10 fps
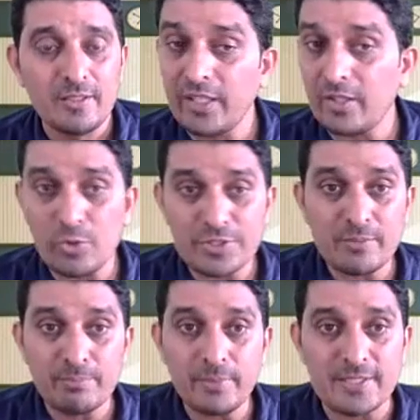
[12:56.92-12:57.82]
We have got
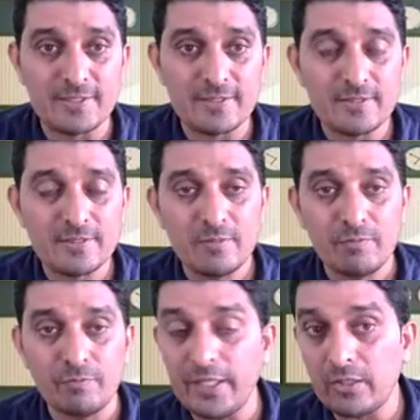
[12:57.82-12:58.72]
some myths.
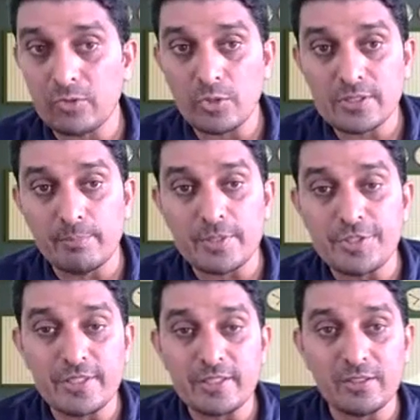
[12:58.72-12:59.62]
We have got some
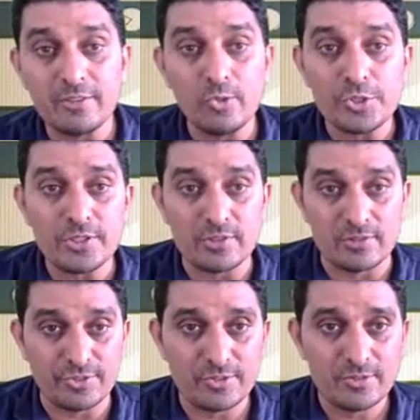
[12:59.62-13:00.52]
mistaken
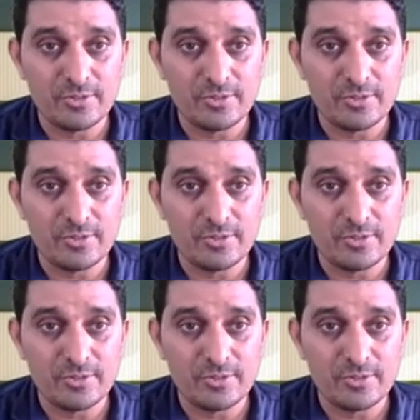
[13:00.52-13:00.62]
notions